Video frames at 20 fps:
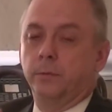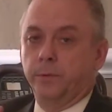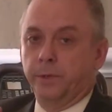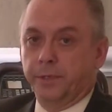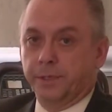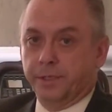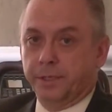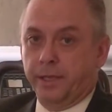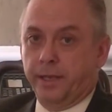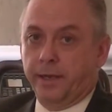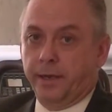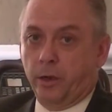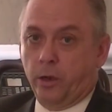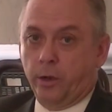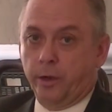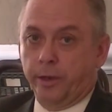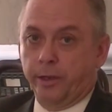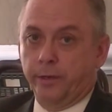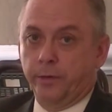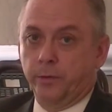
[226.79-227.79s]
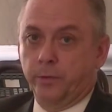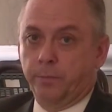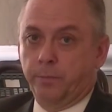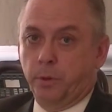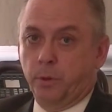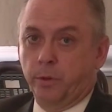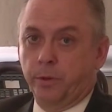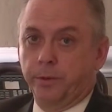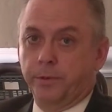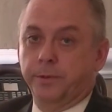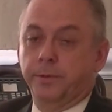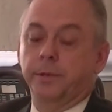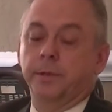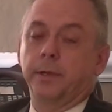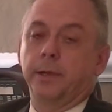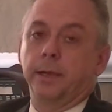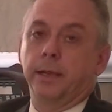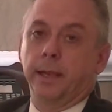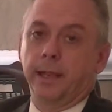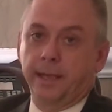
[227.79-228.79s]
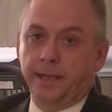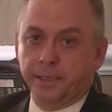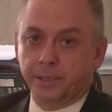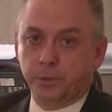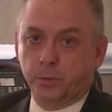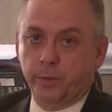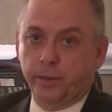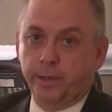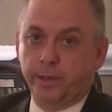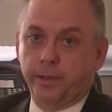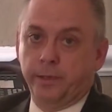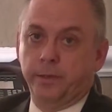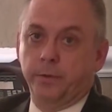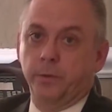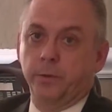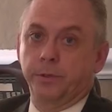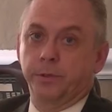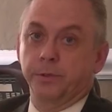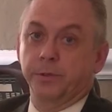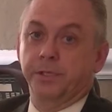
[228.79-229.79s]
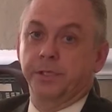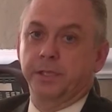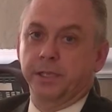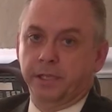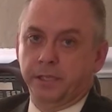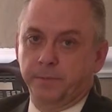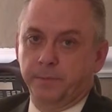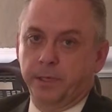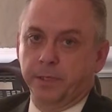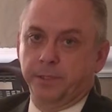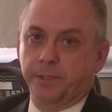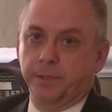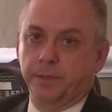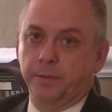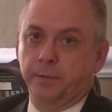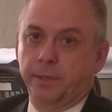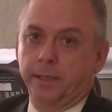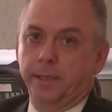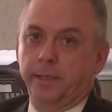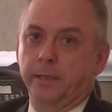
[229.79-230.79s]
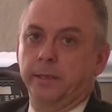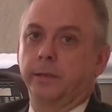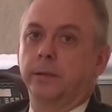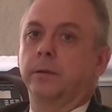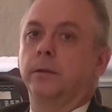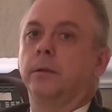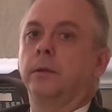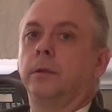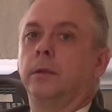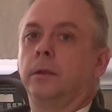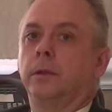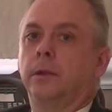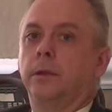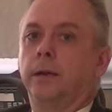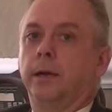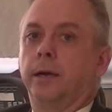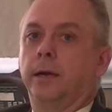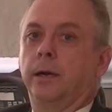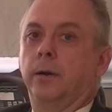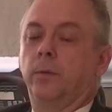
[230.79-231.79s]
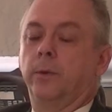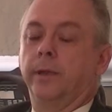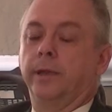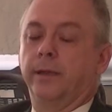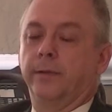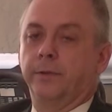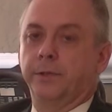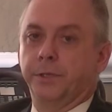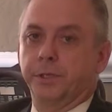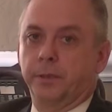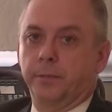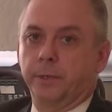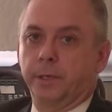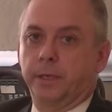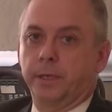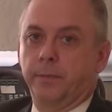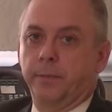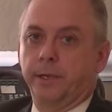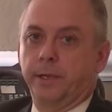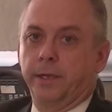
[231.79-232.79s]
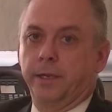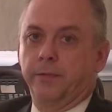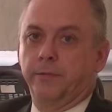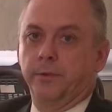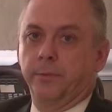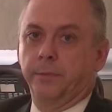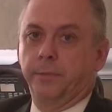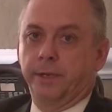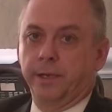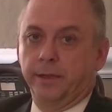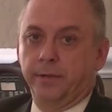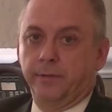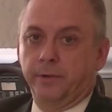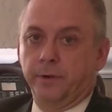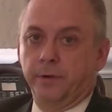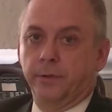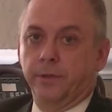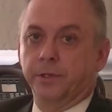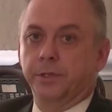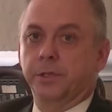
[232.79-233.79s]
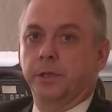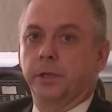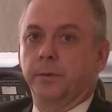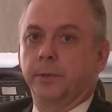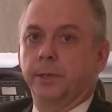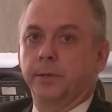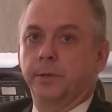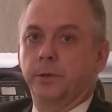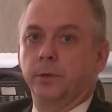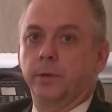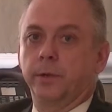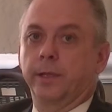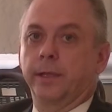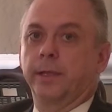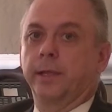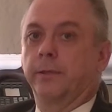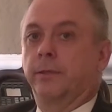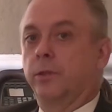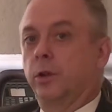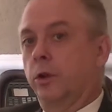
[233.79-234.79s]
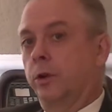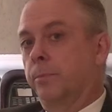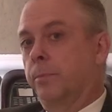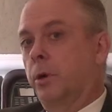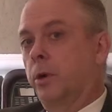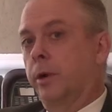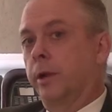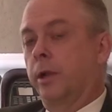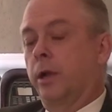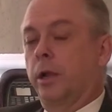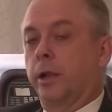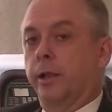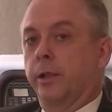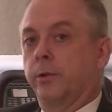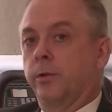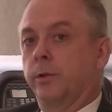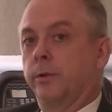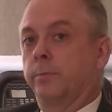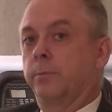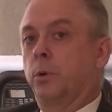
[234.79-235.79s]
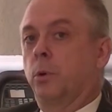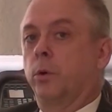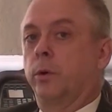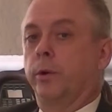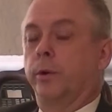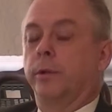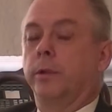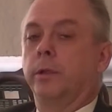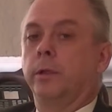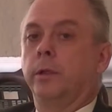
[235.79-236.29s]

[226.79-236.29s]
We just got an audited report last week, which was 6 months in the making. We have a gentleman coming down from Denver that's going to be doing a third-party audited report.